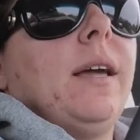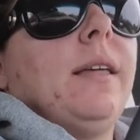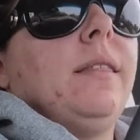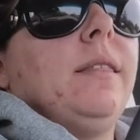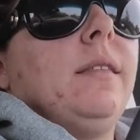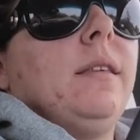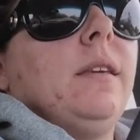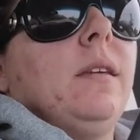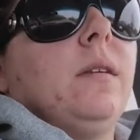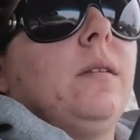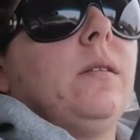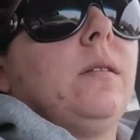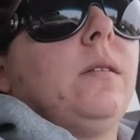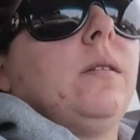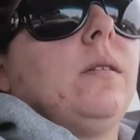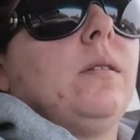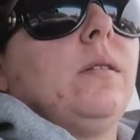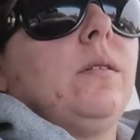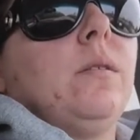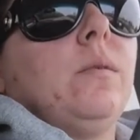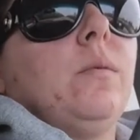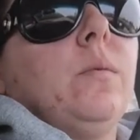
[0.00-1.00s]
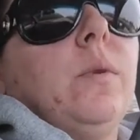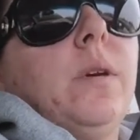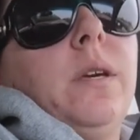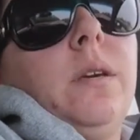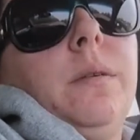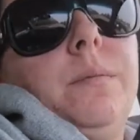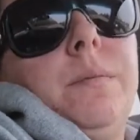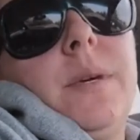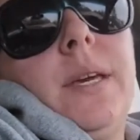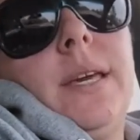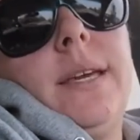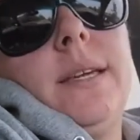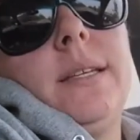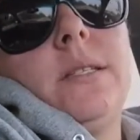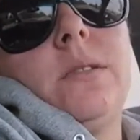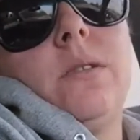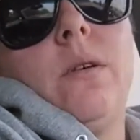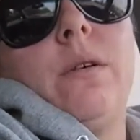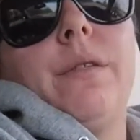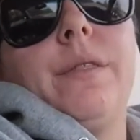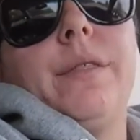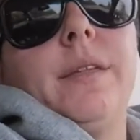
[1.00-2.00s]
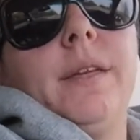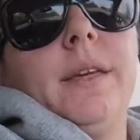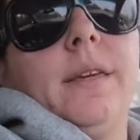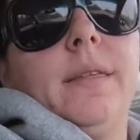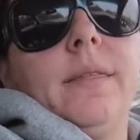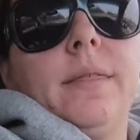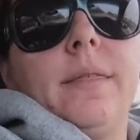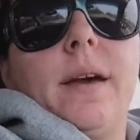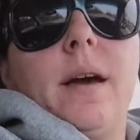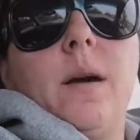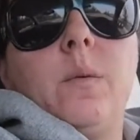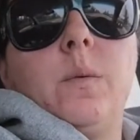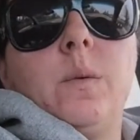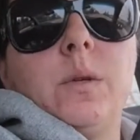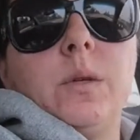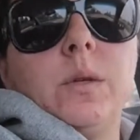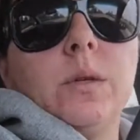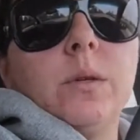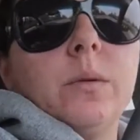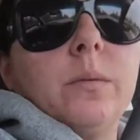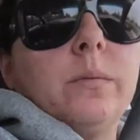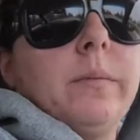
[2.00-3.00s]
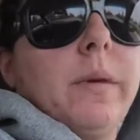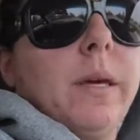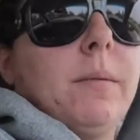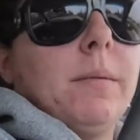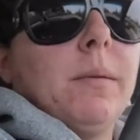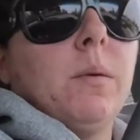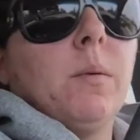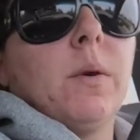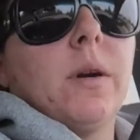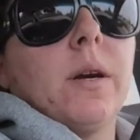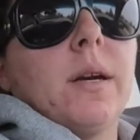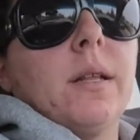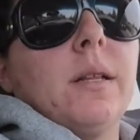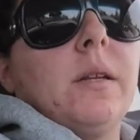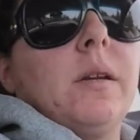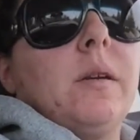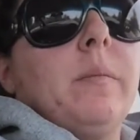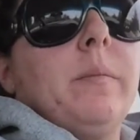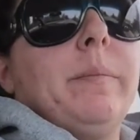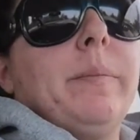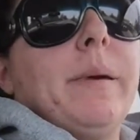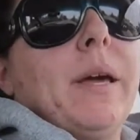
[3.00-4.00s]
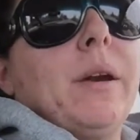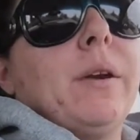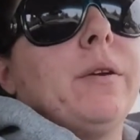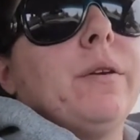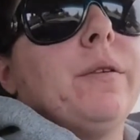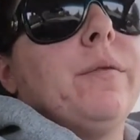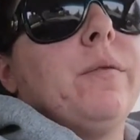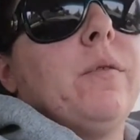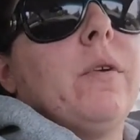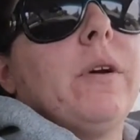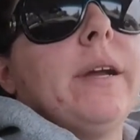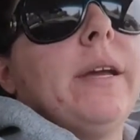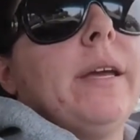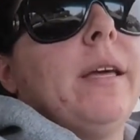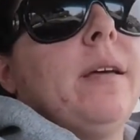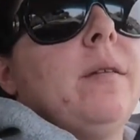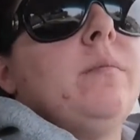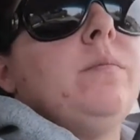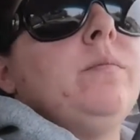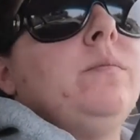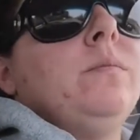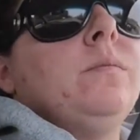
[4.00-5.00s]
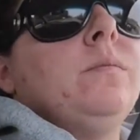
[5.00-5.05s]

I think we, I guess, all think that will maybe work a little better for him.